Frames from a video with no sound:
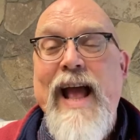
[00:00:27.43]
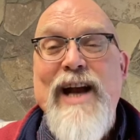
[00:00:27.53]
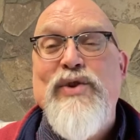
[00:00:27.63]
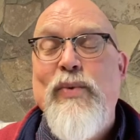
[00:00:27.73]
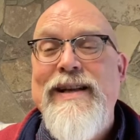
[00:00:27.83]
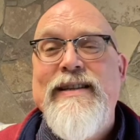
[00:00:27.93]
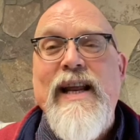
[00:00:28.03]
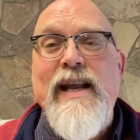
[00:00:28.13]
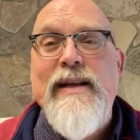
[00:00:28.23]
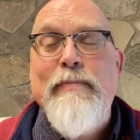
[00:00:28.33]
Ash
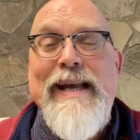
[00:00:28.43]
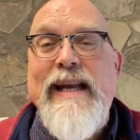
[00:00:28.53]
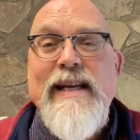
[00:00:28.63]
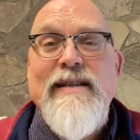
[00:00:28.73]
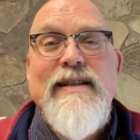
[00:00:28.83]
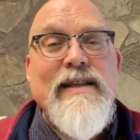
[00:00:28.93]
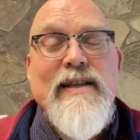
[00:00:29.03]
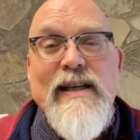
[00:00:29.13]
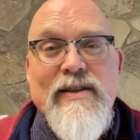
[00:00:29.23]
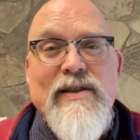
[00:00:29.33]
Wednesday begins the
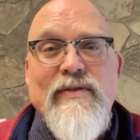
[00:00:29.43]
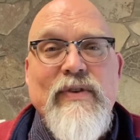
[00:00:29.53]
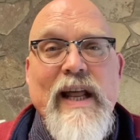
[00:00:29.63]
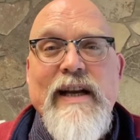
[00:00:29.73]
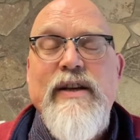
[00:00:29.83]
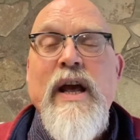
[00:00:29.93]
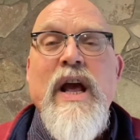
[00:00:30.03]
season of Lent.